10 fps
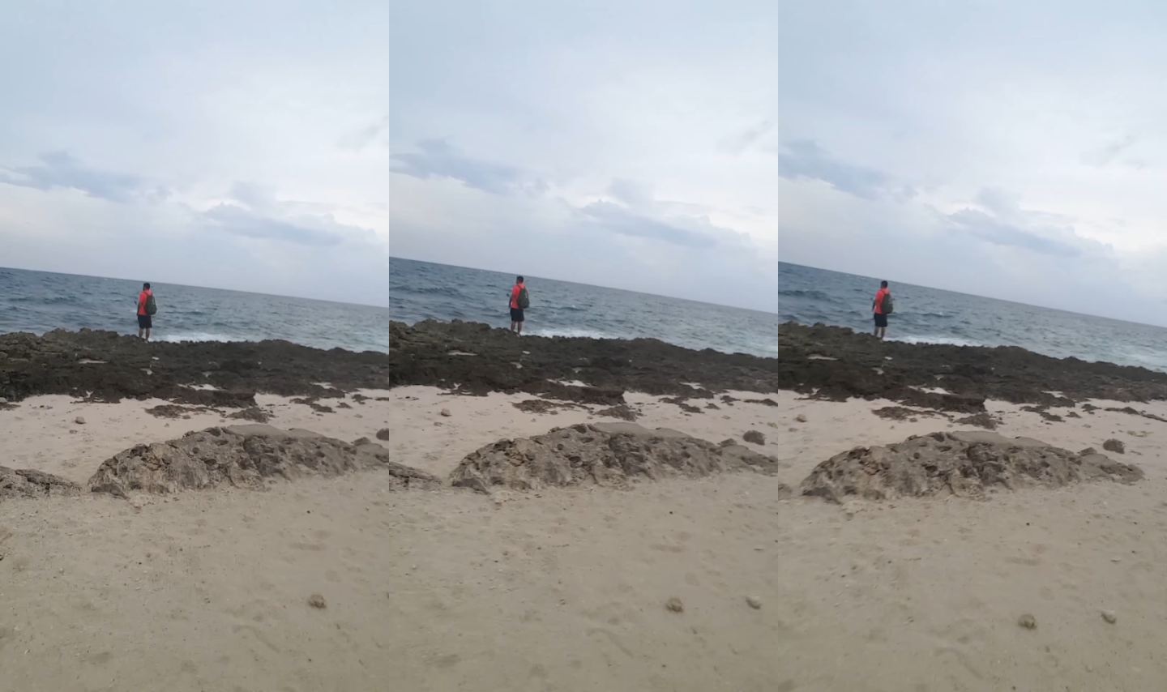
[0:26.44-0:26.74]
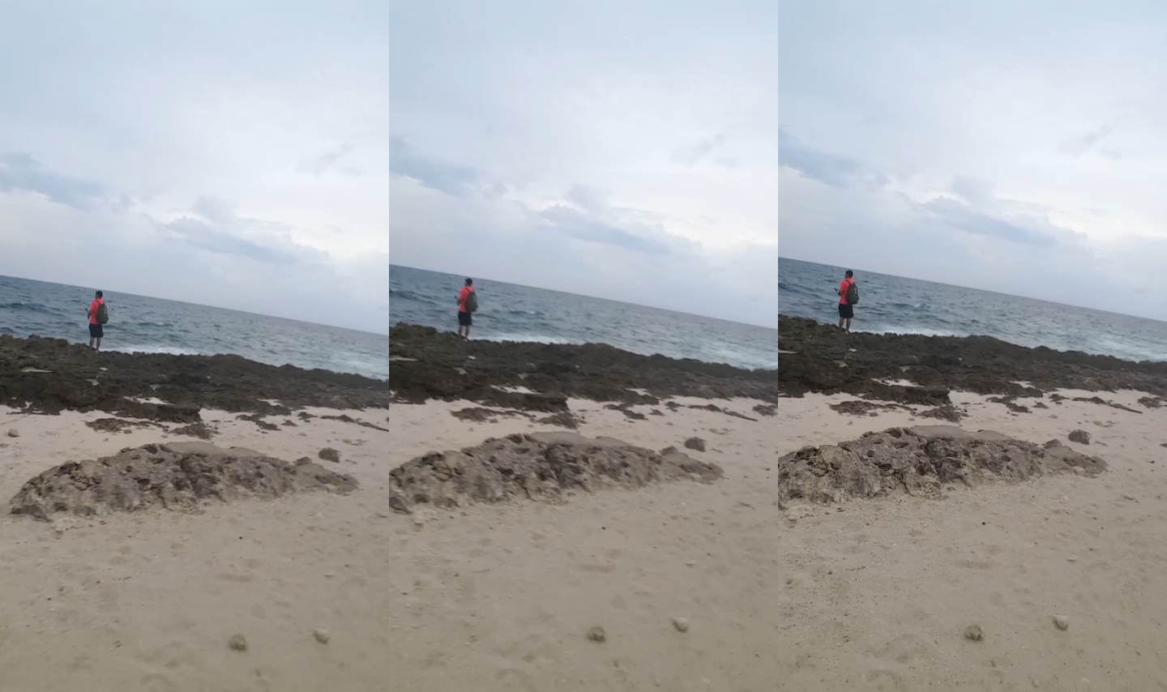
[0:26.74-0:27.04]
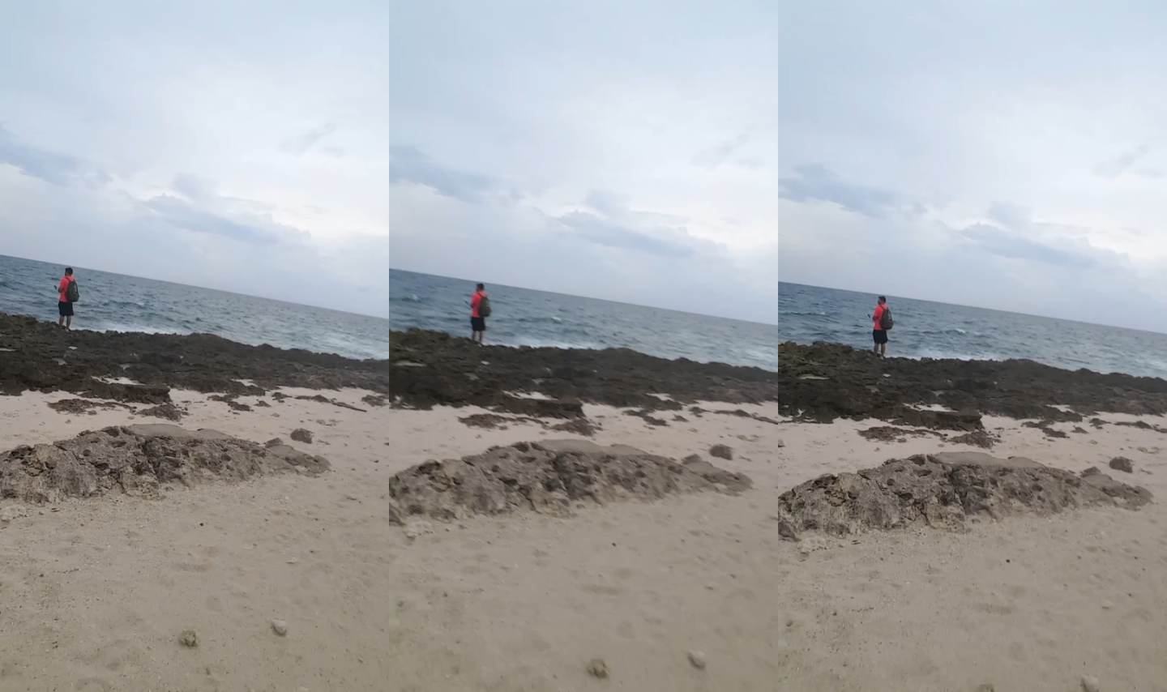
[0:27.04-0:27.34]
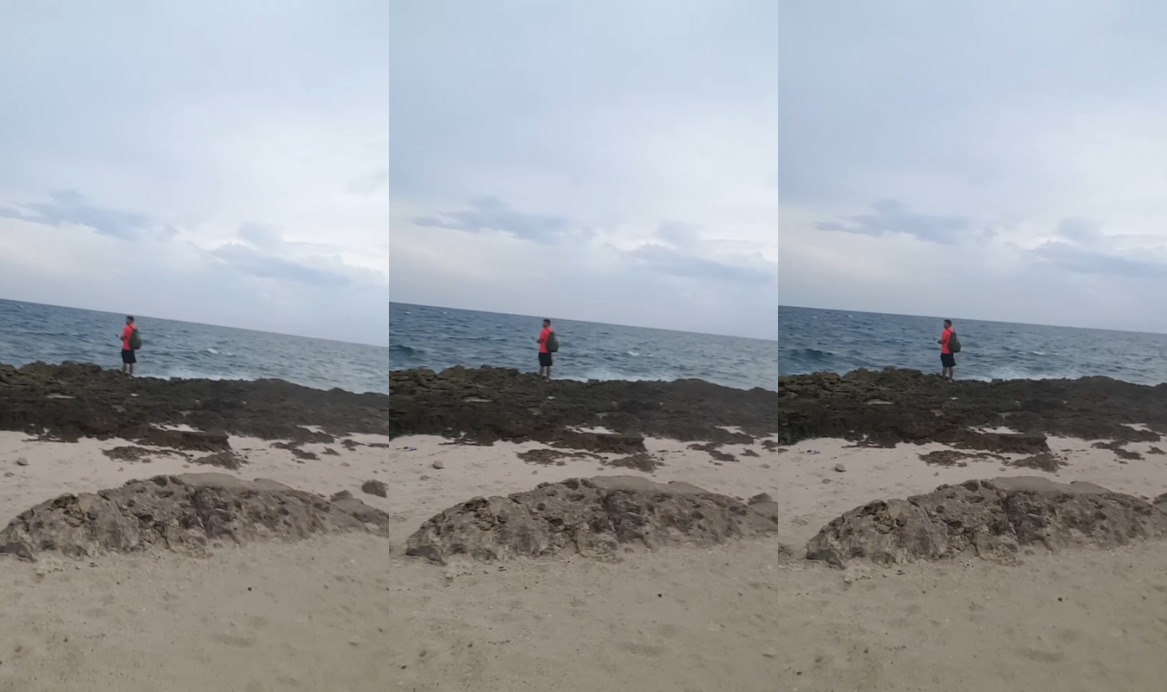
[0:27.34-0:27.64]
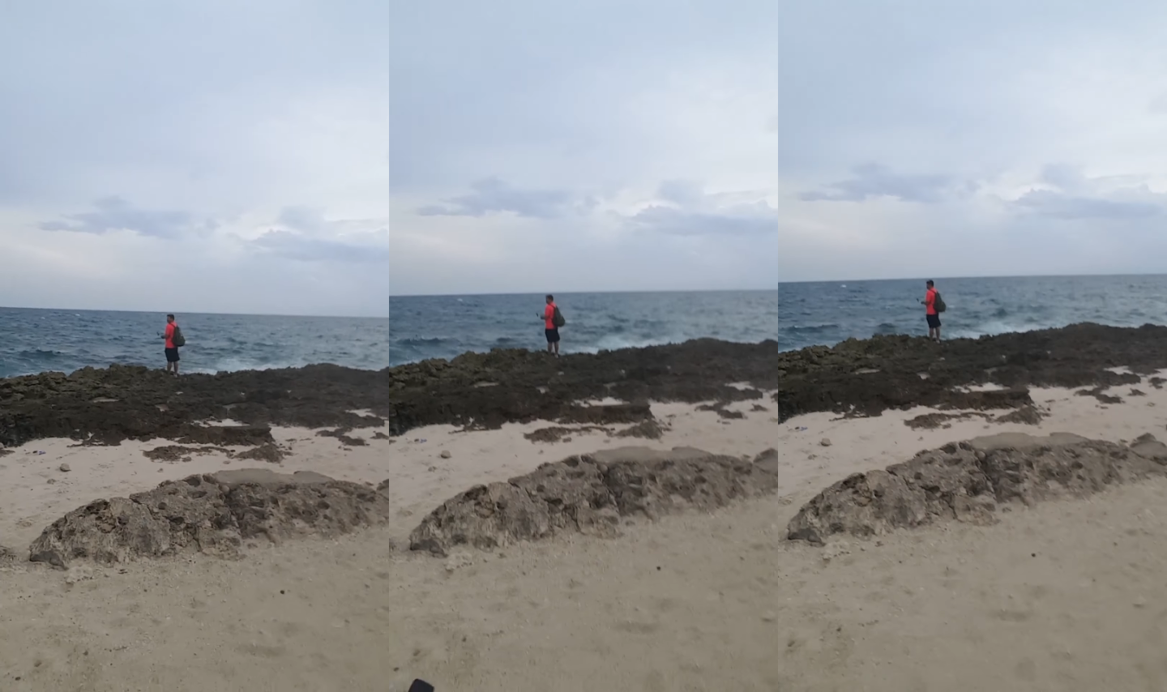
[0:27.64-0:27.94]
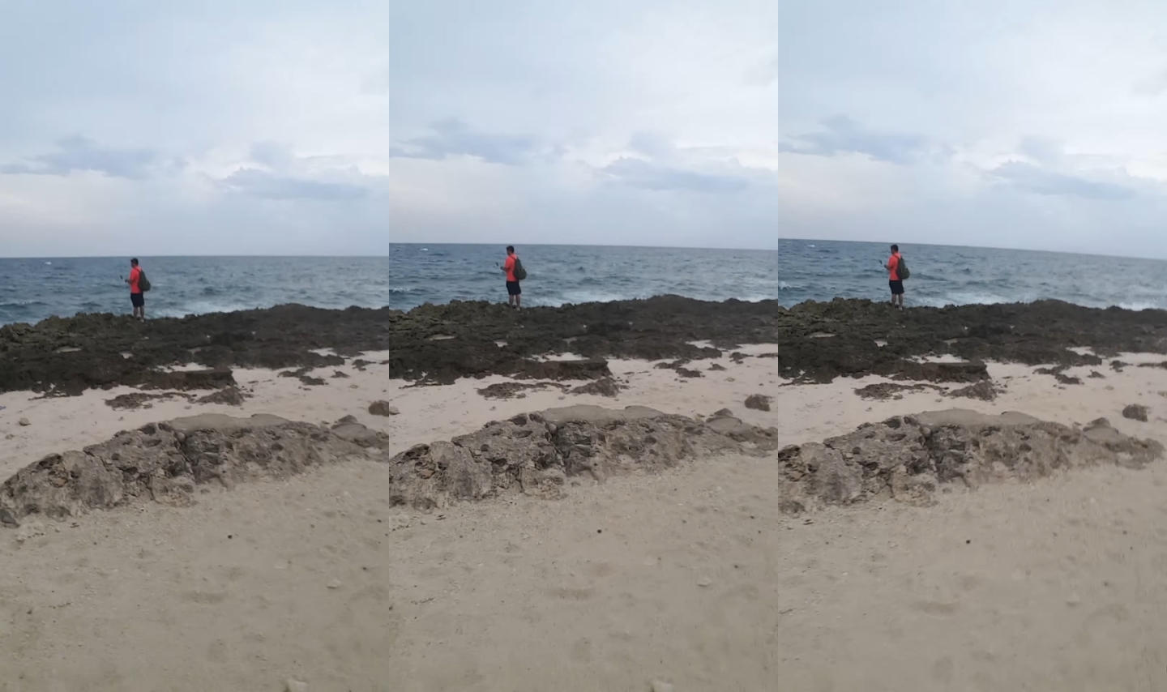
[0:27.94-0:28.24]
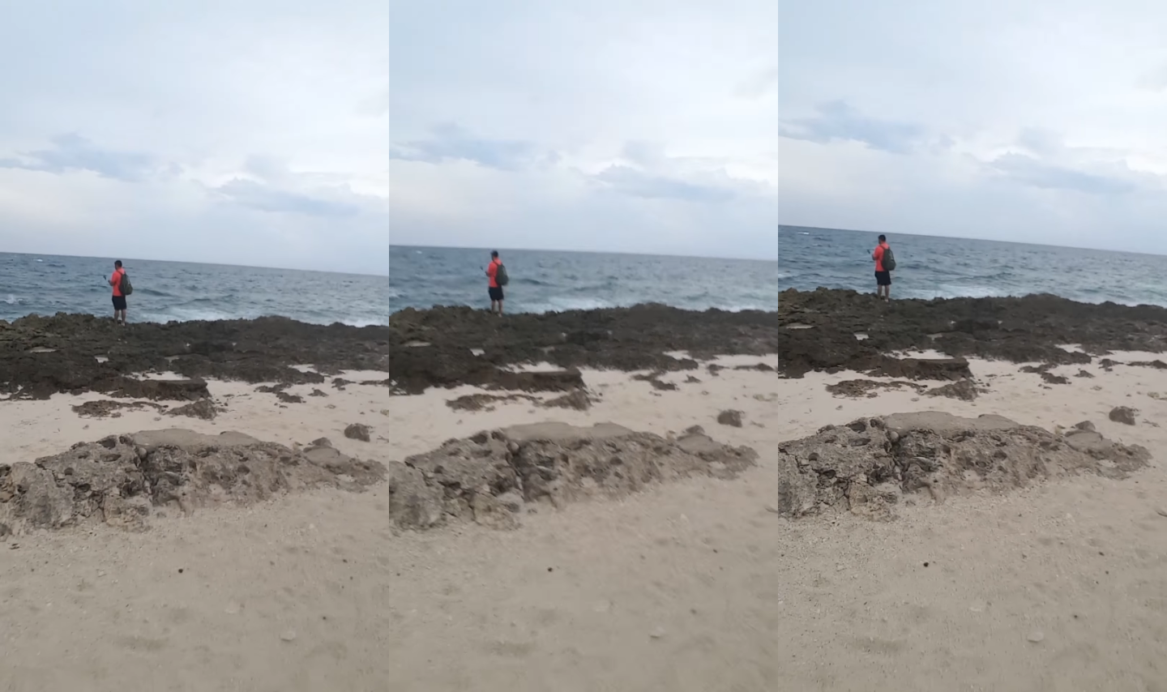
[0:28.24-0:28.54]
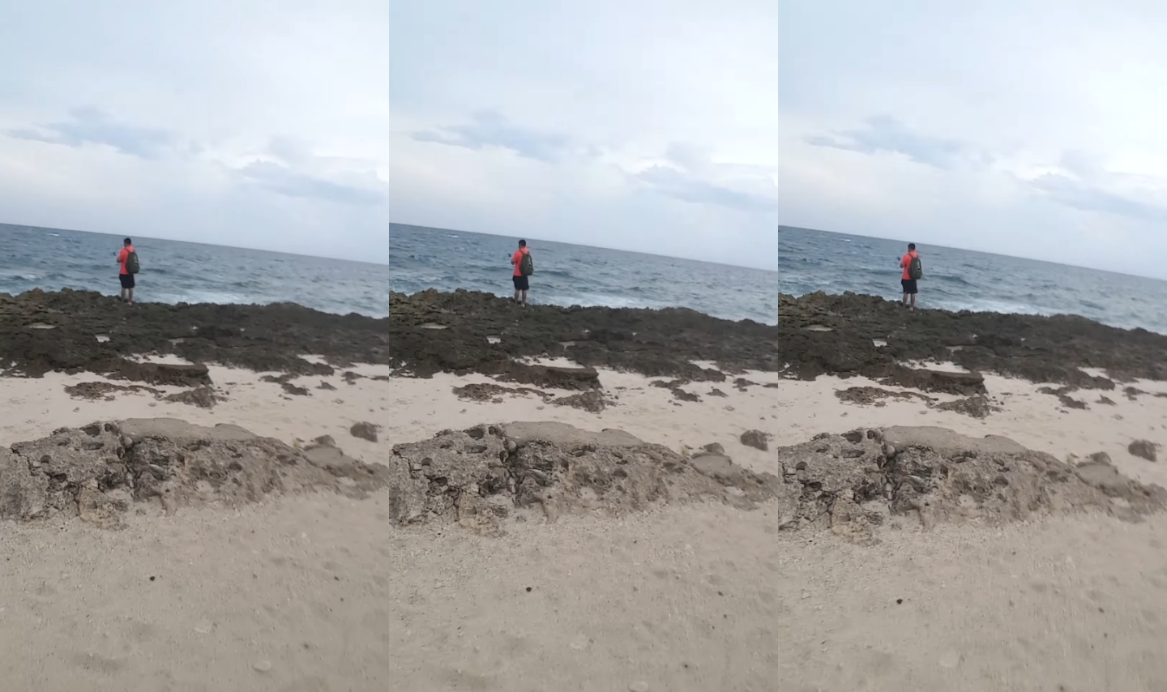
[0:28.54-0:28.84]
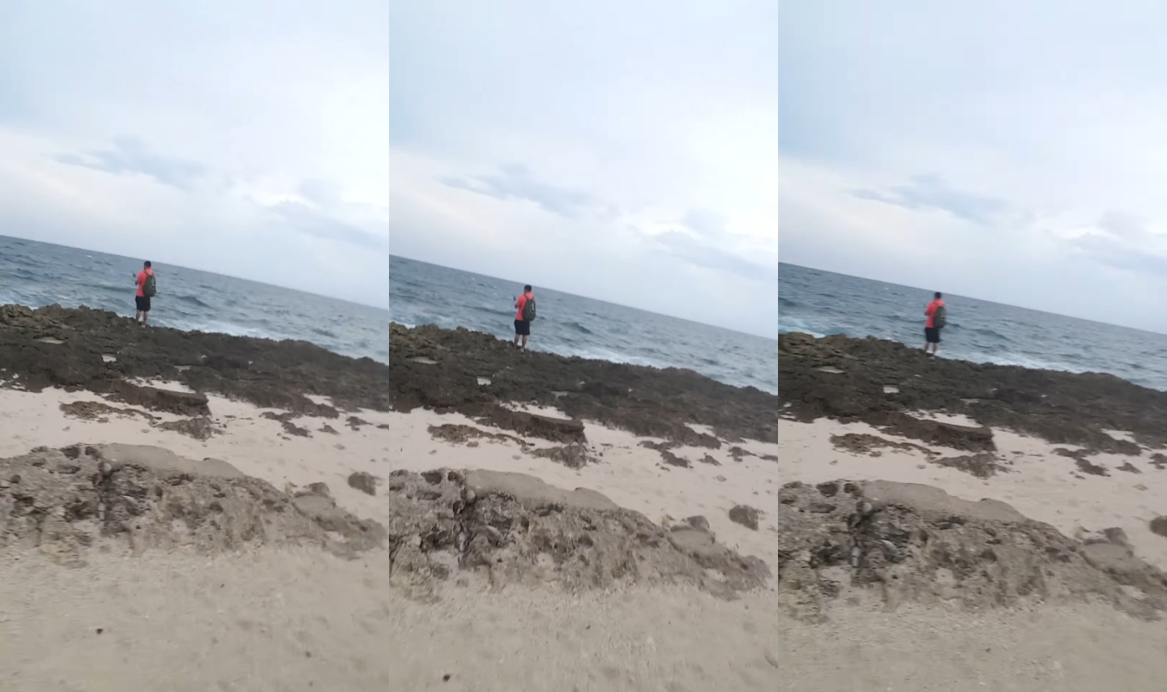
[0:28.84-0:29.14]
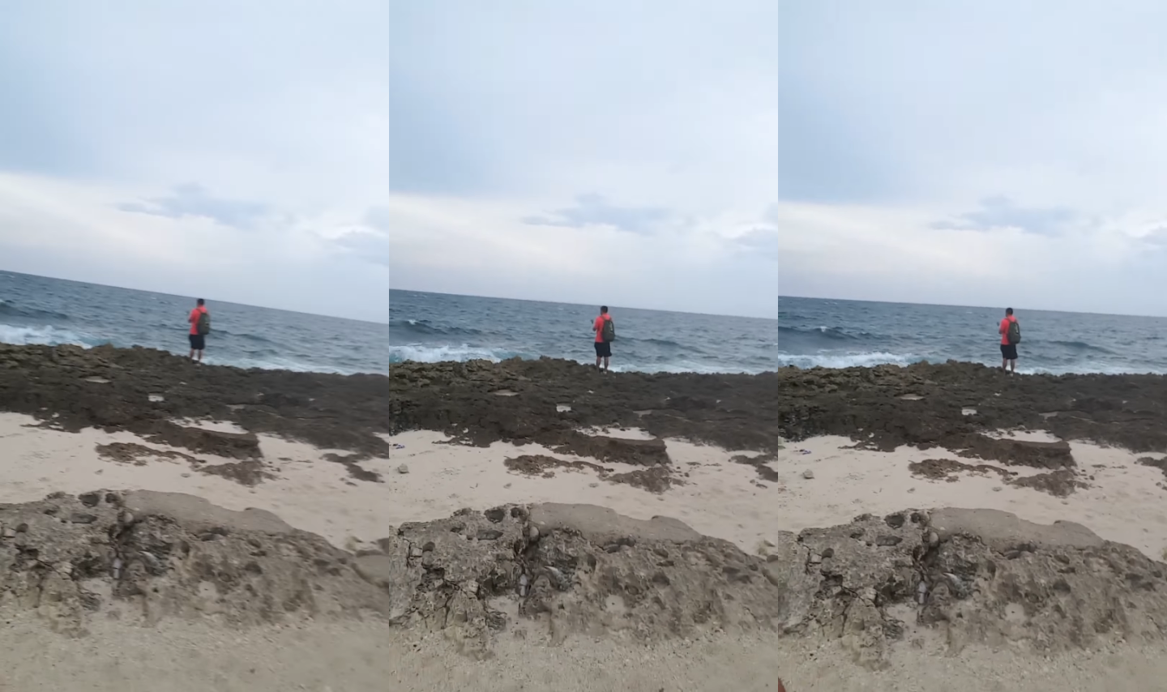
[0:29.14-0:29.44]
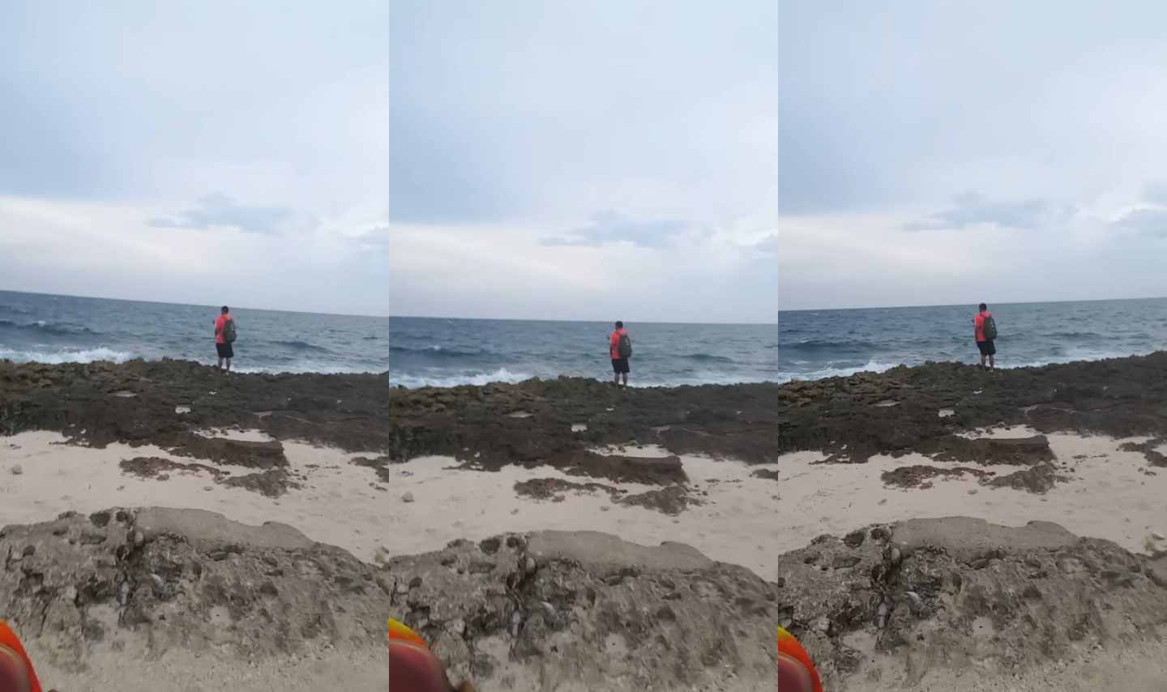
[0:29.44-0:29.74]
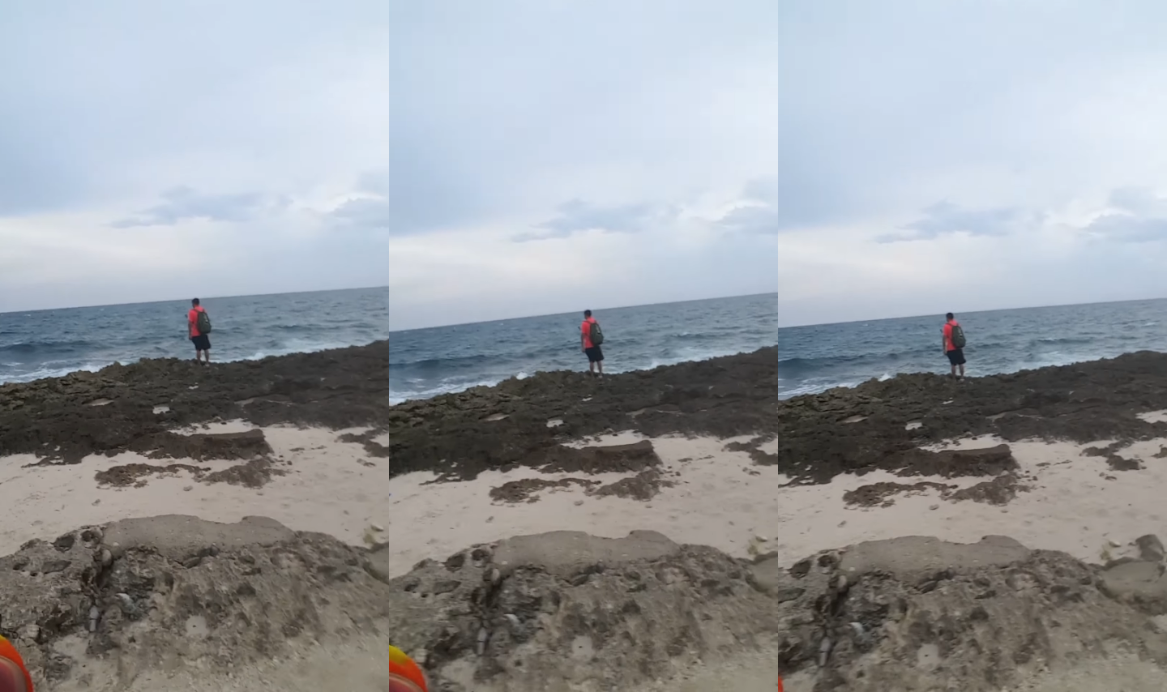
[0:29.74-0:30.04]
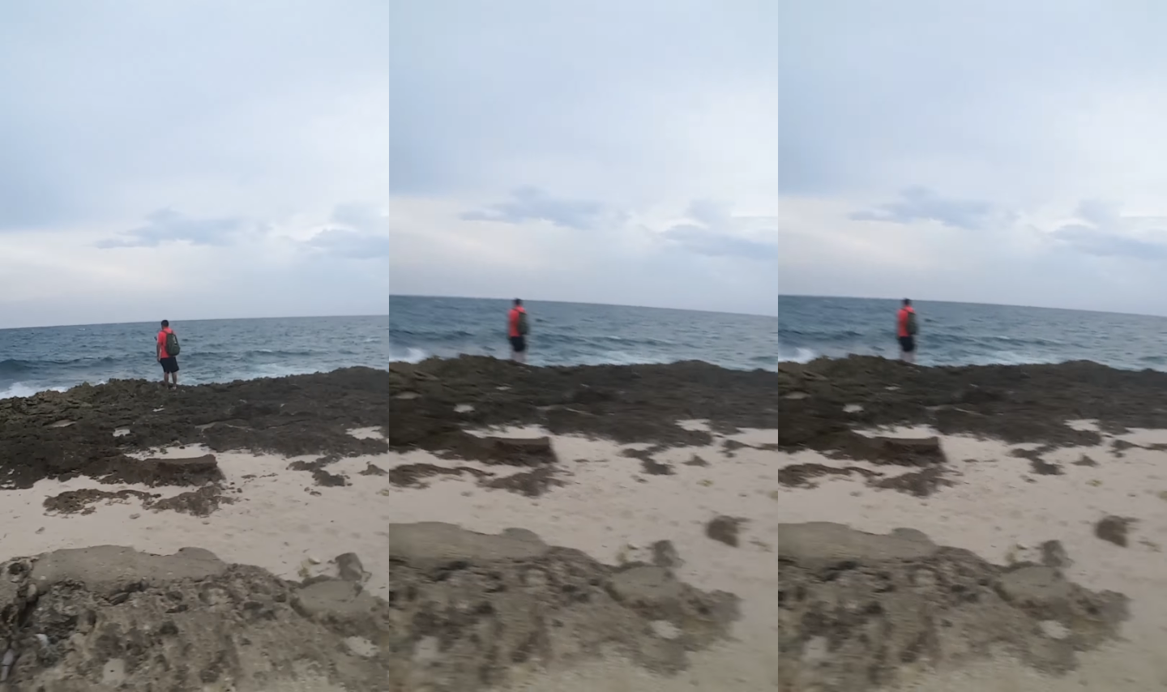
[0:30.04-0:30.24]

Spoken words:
Nobody's mouth can be seen.